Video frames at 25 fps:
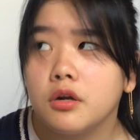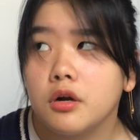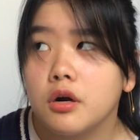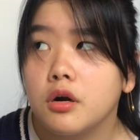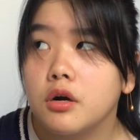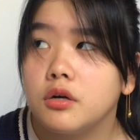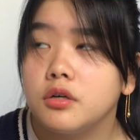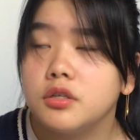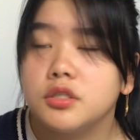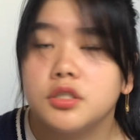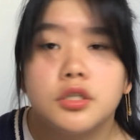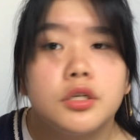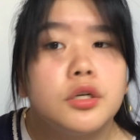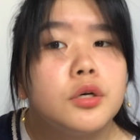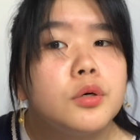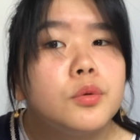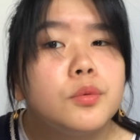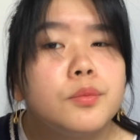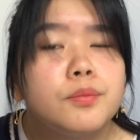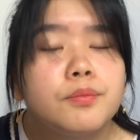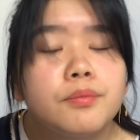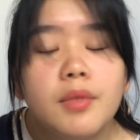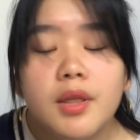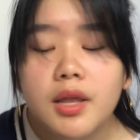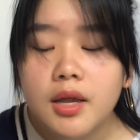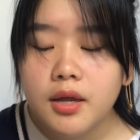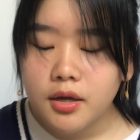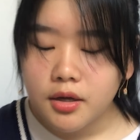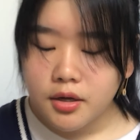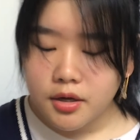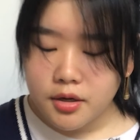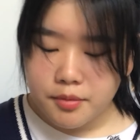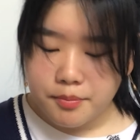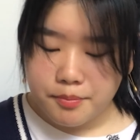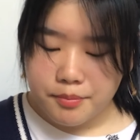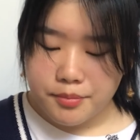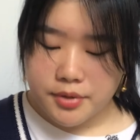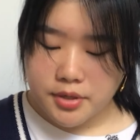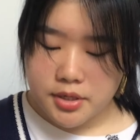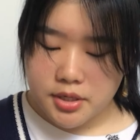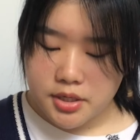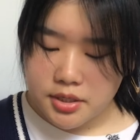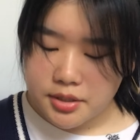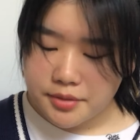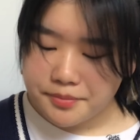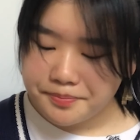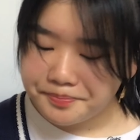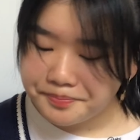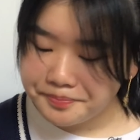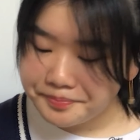girls, you know. But
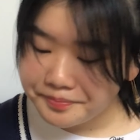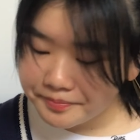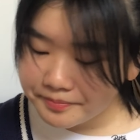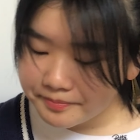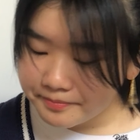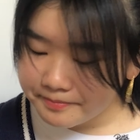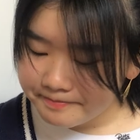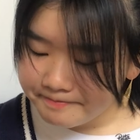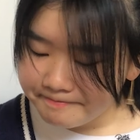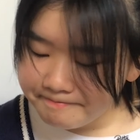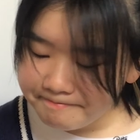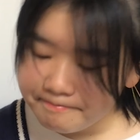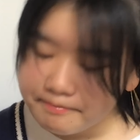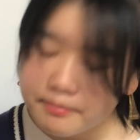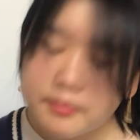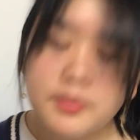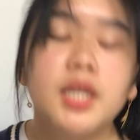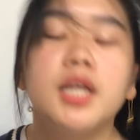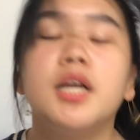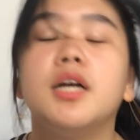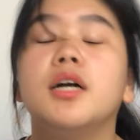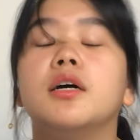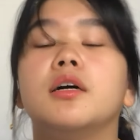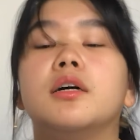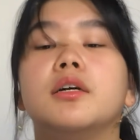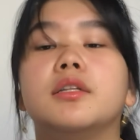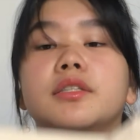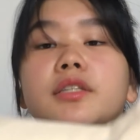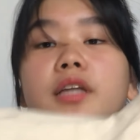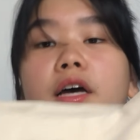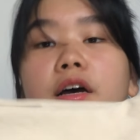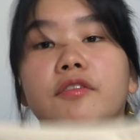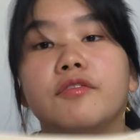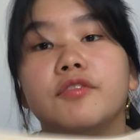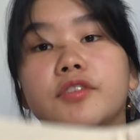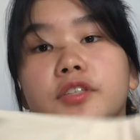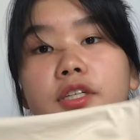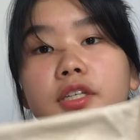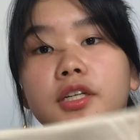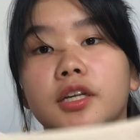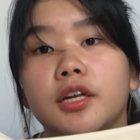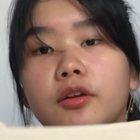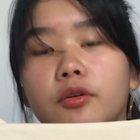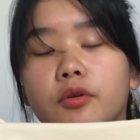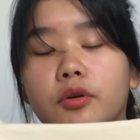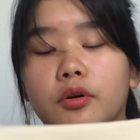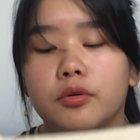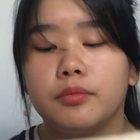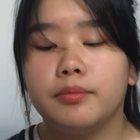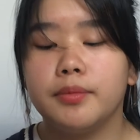definitely
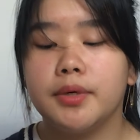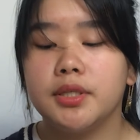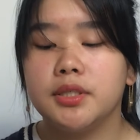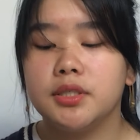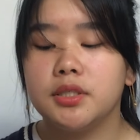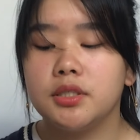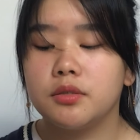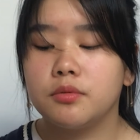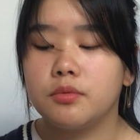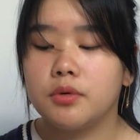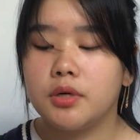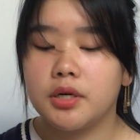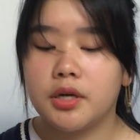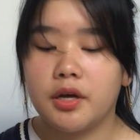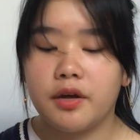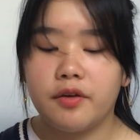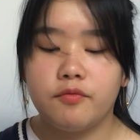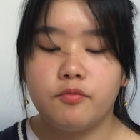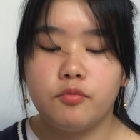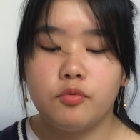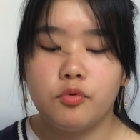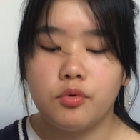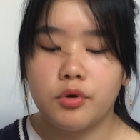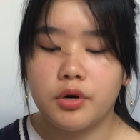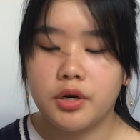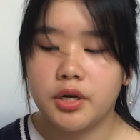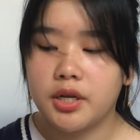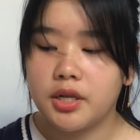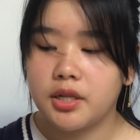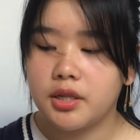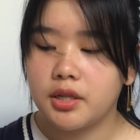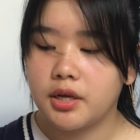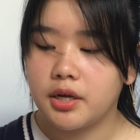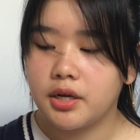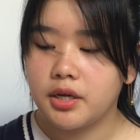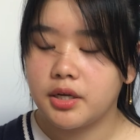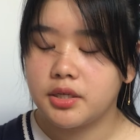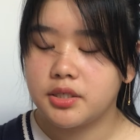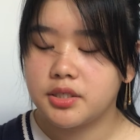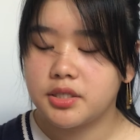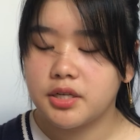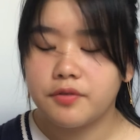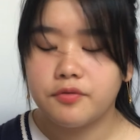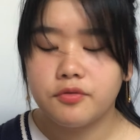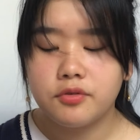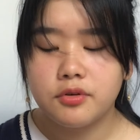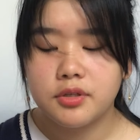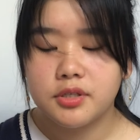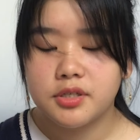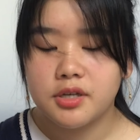recommend this one. I've worn it like
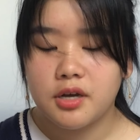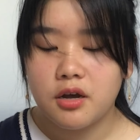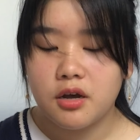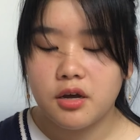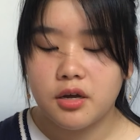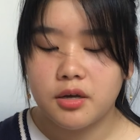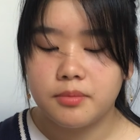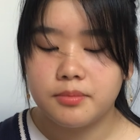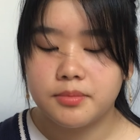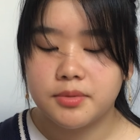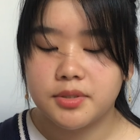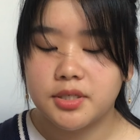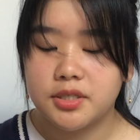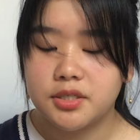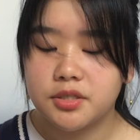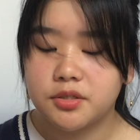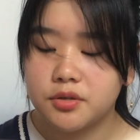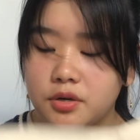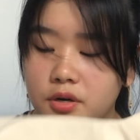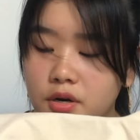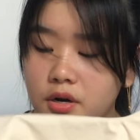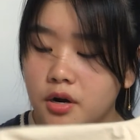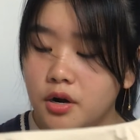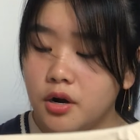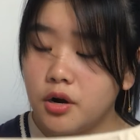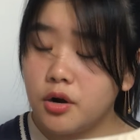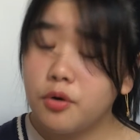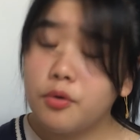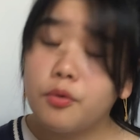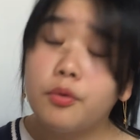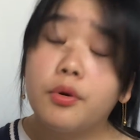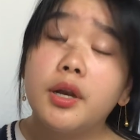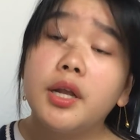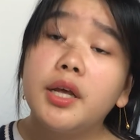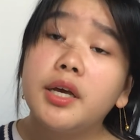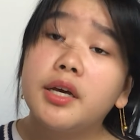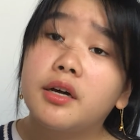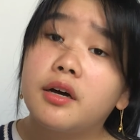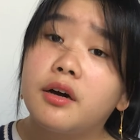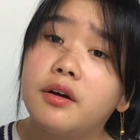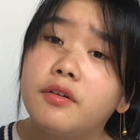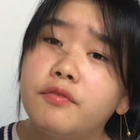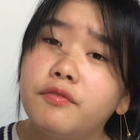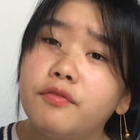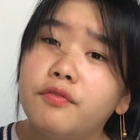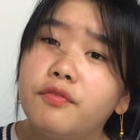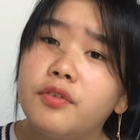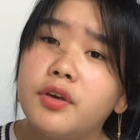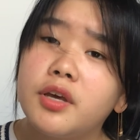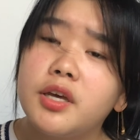several times. It's really
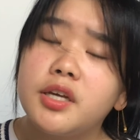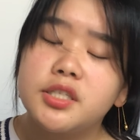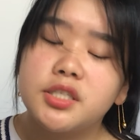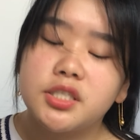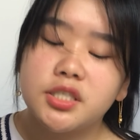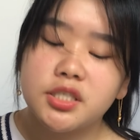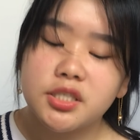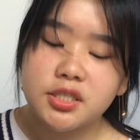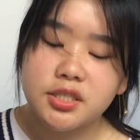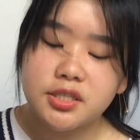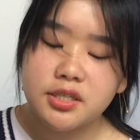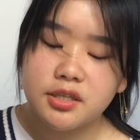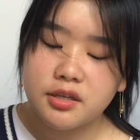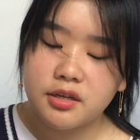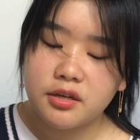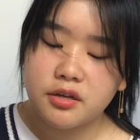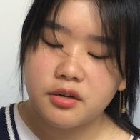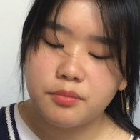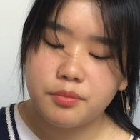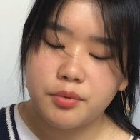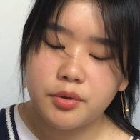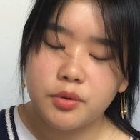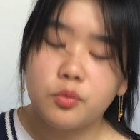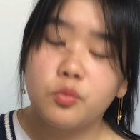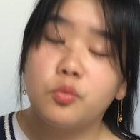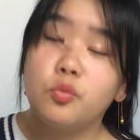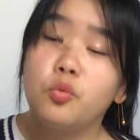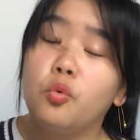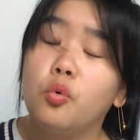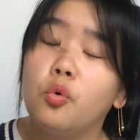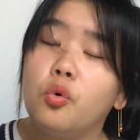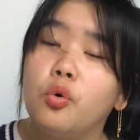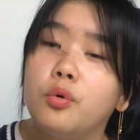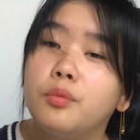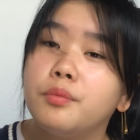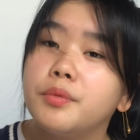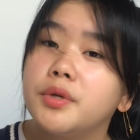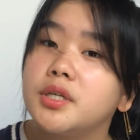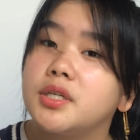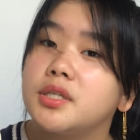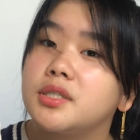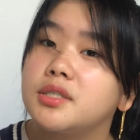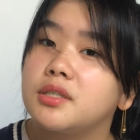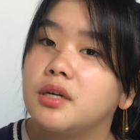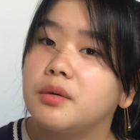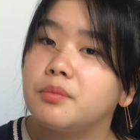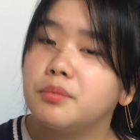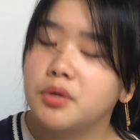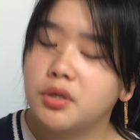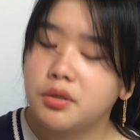comfy. It's just a little bit warm in the
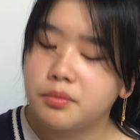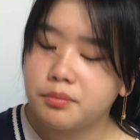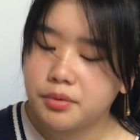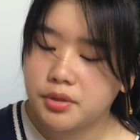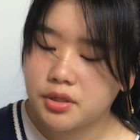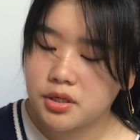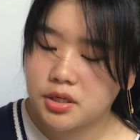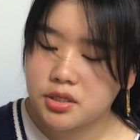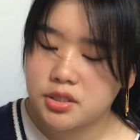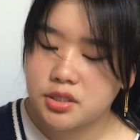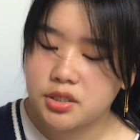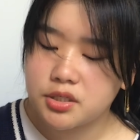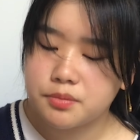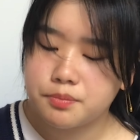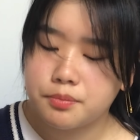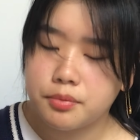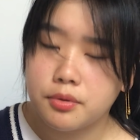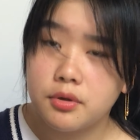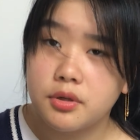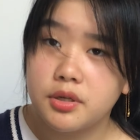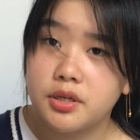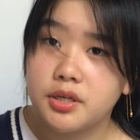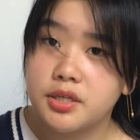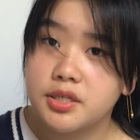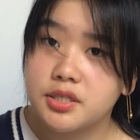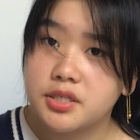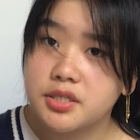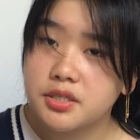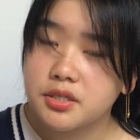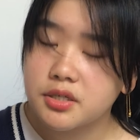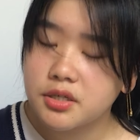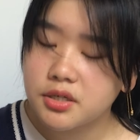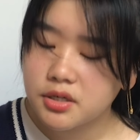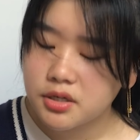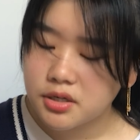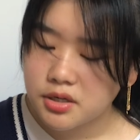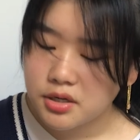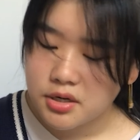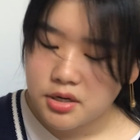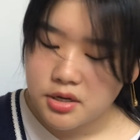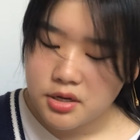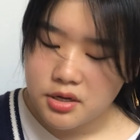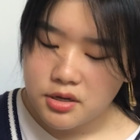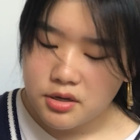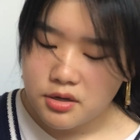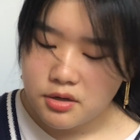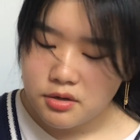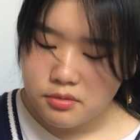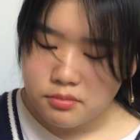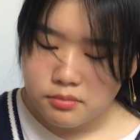summer because it's polyester,
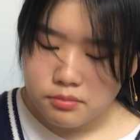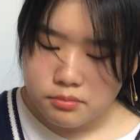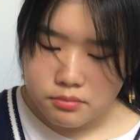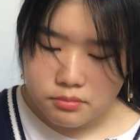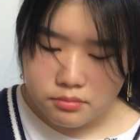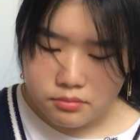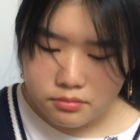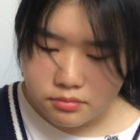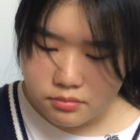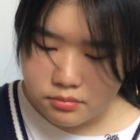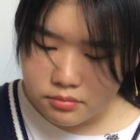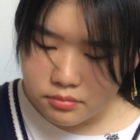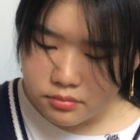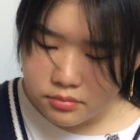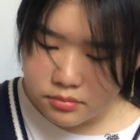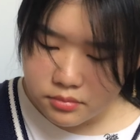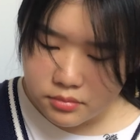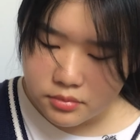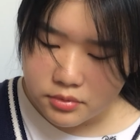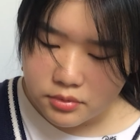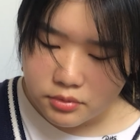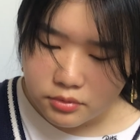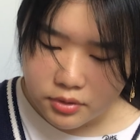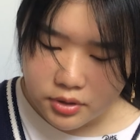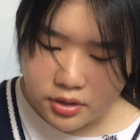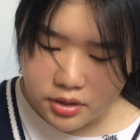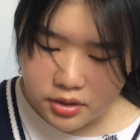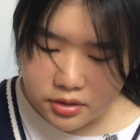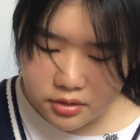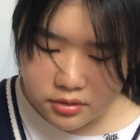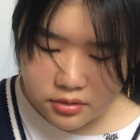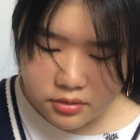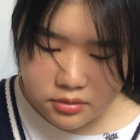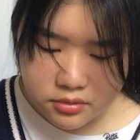right?